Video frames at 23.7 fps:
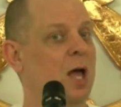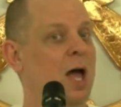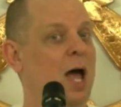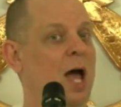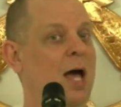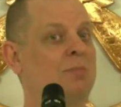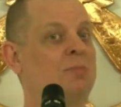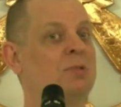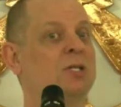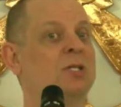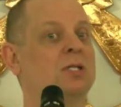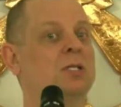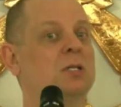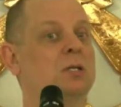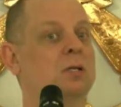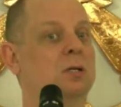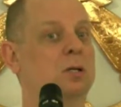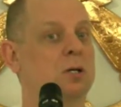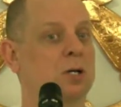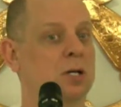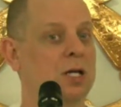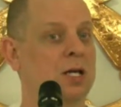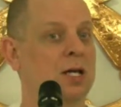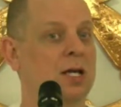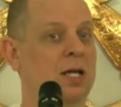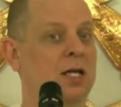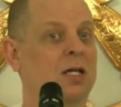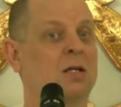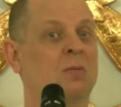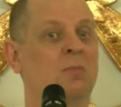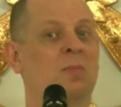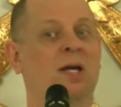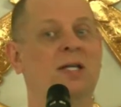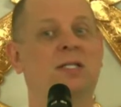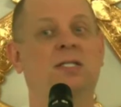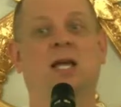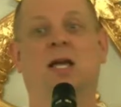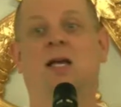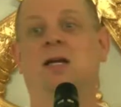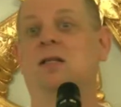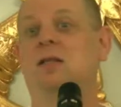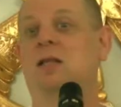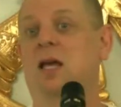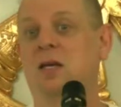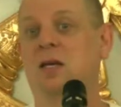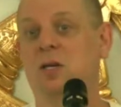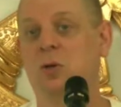I'm just going to end by saying
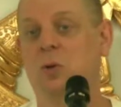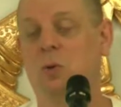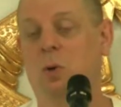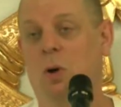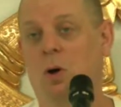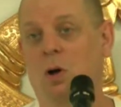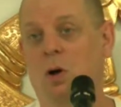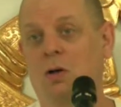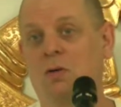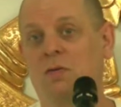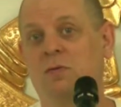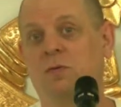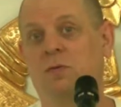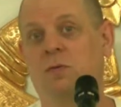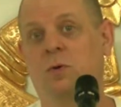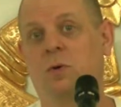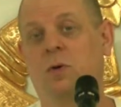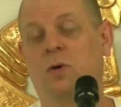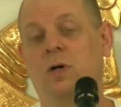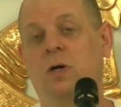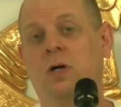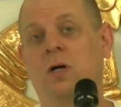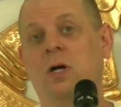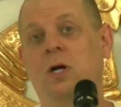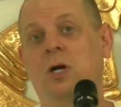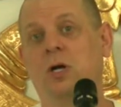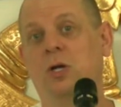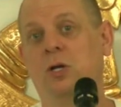thank you all for